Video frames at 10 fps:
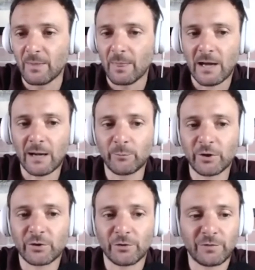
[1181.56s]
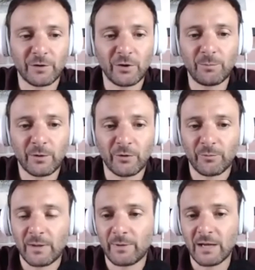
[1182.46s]
I'm not confident because
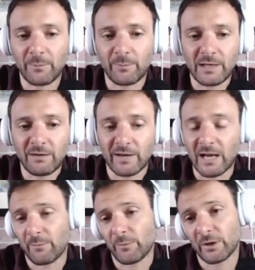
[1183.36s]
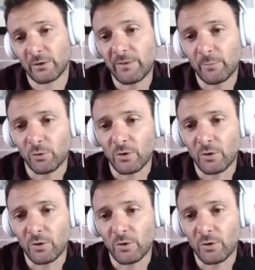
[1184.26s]
maybe I believe that I'm not lovable,